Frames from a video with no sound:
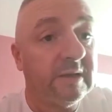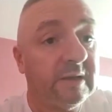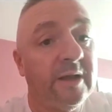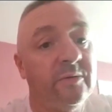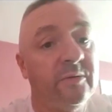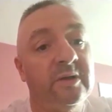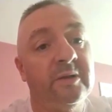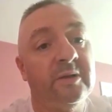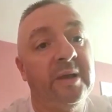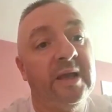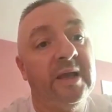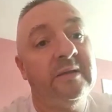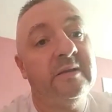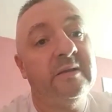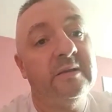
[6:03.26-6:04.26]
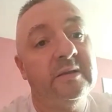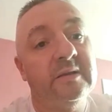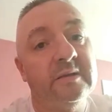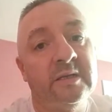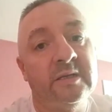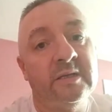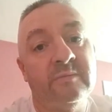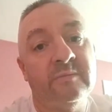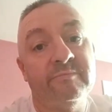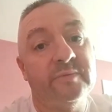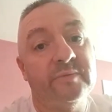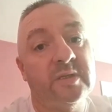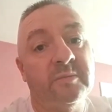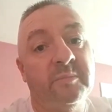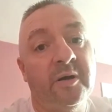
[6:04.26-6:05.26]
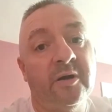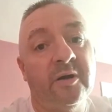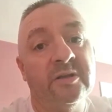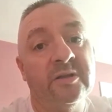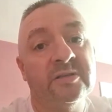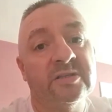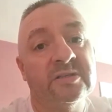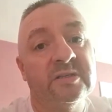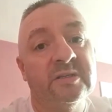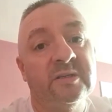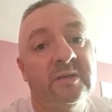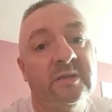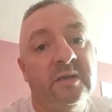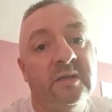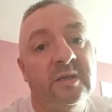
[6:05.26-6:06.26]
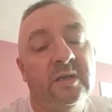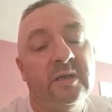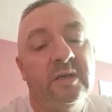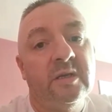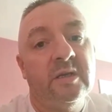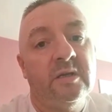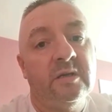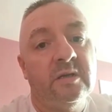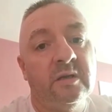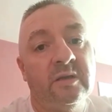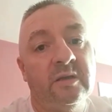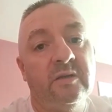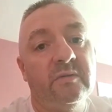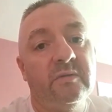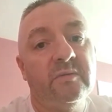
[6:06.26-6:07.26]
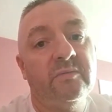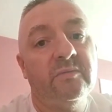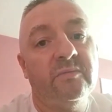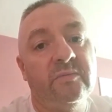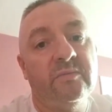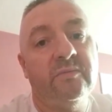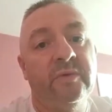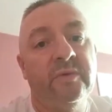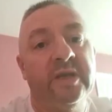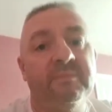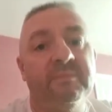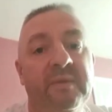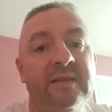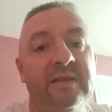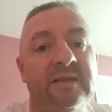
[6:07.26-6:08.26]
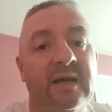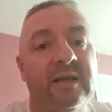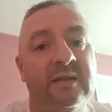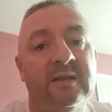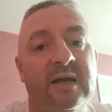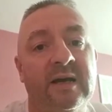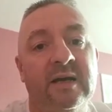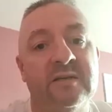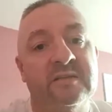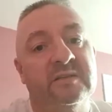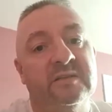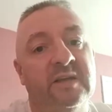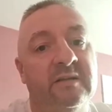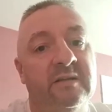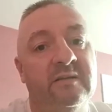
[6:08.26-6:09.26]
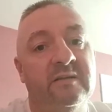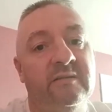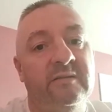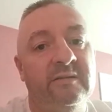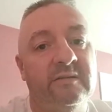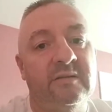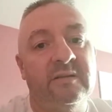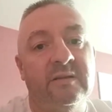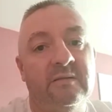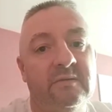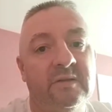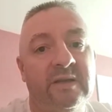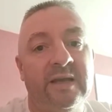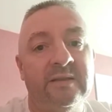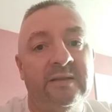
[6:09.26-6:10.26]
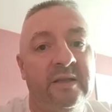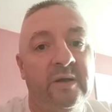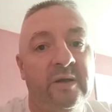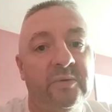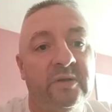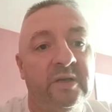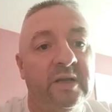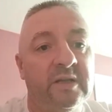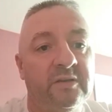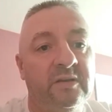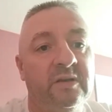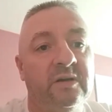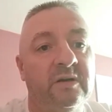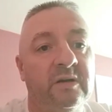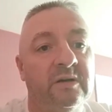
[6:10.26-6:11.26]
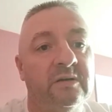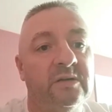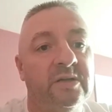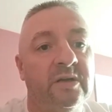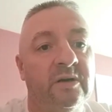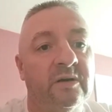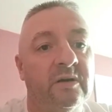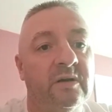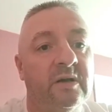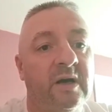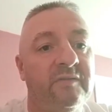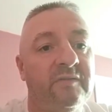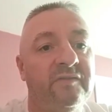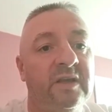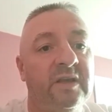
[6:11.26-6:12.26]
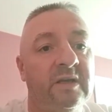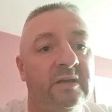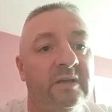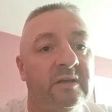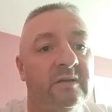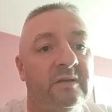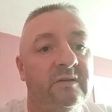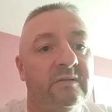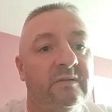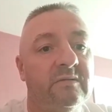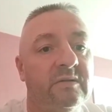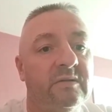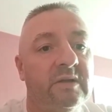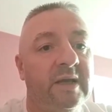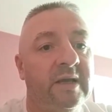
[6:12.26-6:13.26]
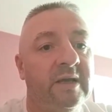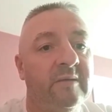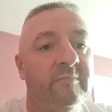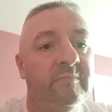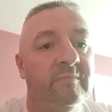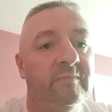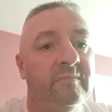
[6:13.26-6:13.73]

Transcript: get out of the bed in the mornings, like, we can make that a task, that getting out and getting your coffee, and um,